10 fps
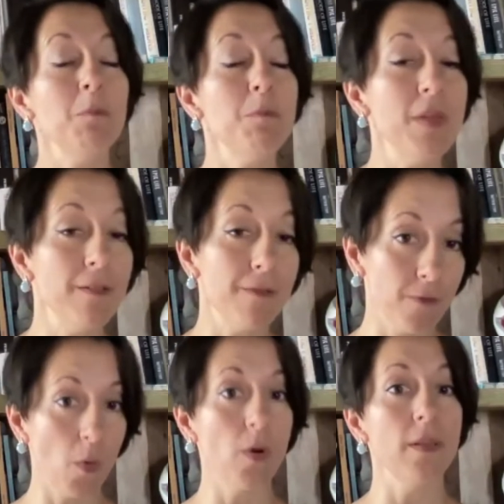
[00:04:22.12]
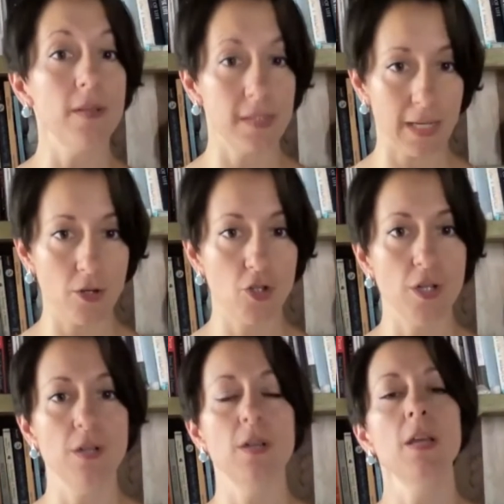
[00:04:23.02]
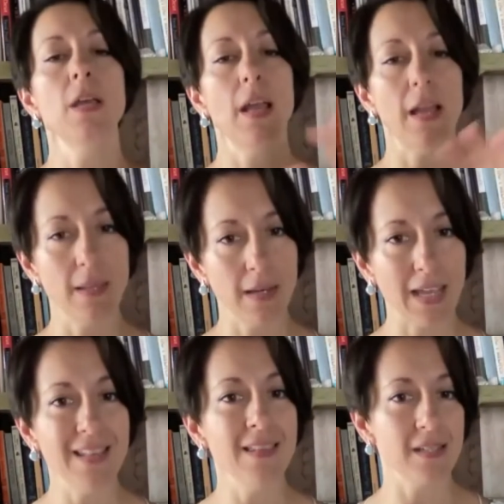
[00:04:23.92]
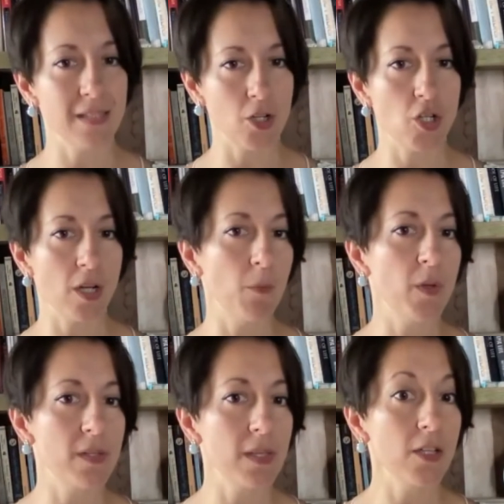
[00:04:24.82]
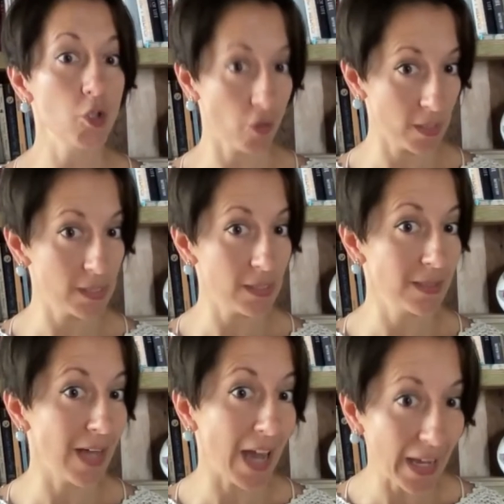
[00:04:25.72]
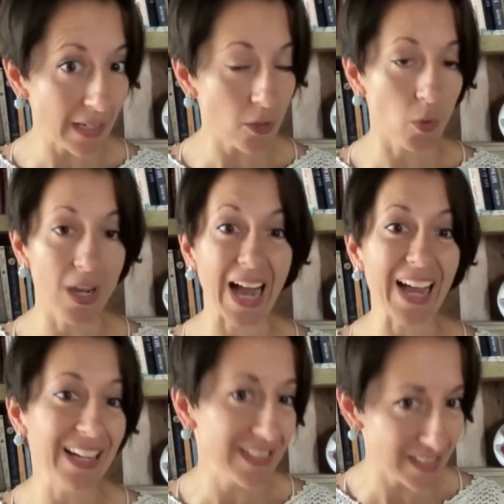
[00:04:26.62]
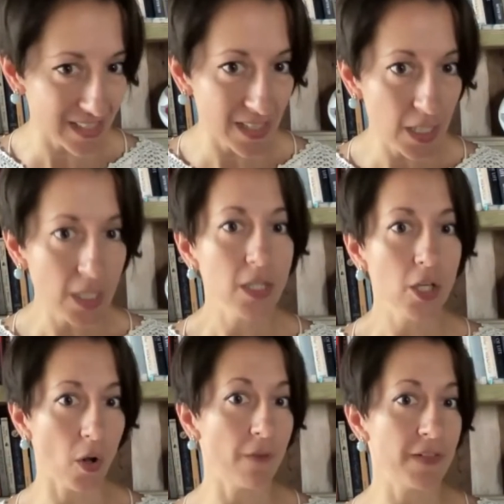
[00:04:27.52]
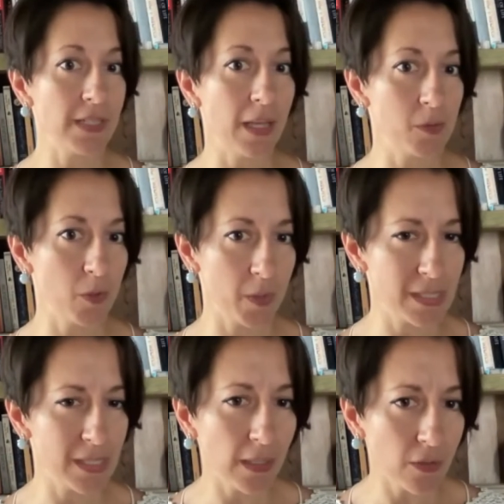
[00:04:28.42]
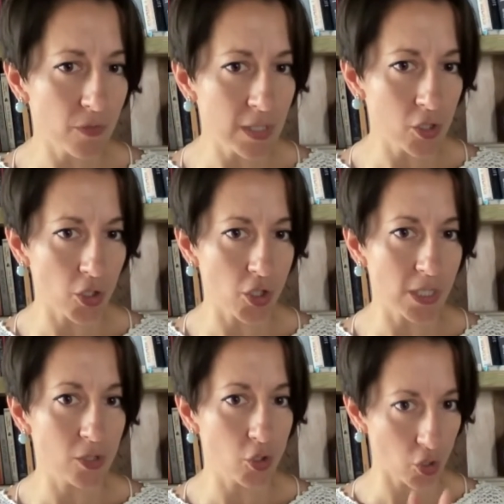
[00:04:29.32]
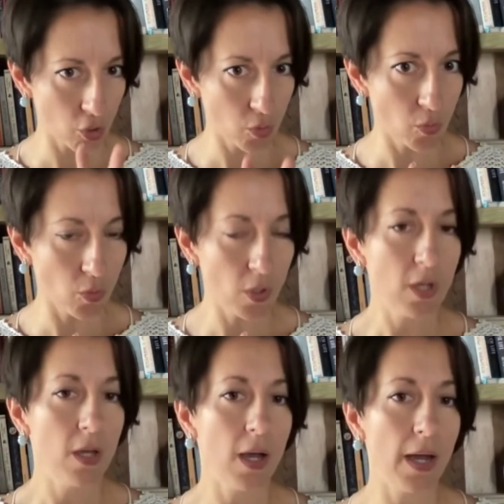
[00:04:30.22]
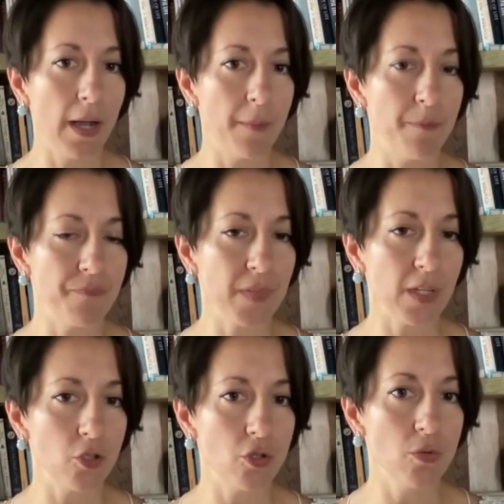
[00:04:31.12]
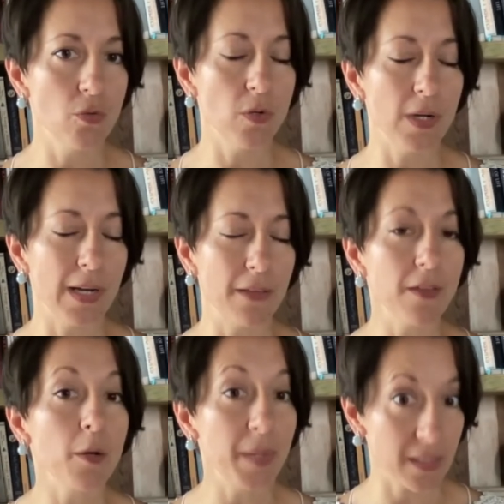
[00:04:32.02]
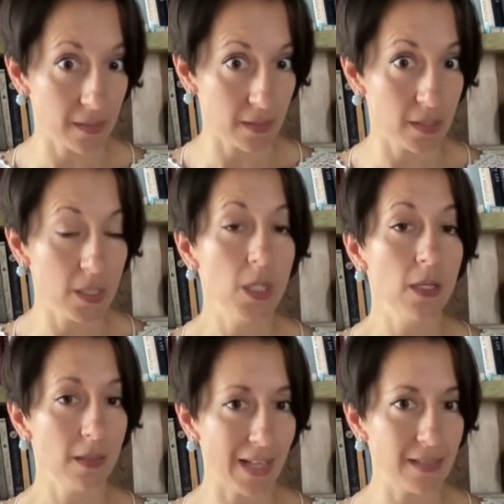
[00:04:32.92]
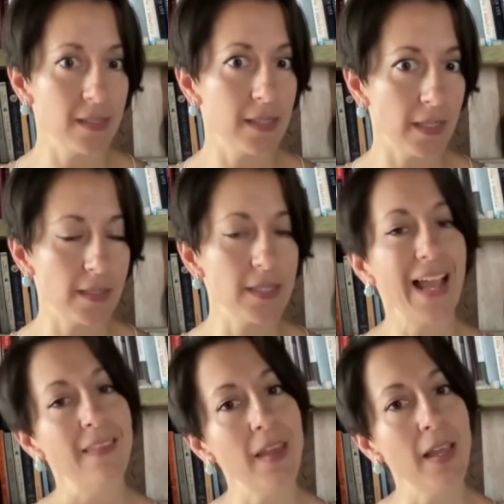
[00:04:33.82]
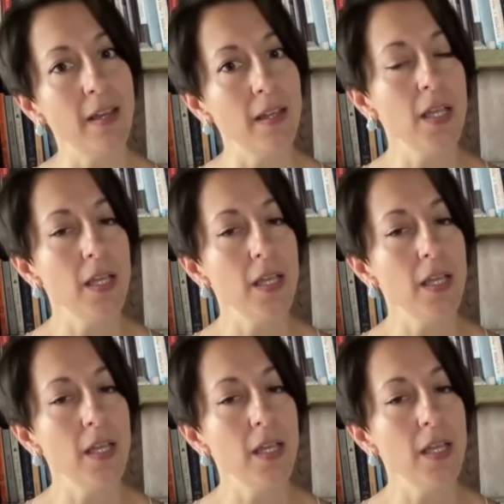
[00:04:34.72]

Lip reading: before the session? And then in the session, I'm with trusted guide or guides. Oftentimes what we're seeing in research is two therapists that sit, and then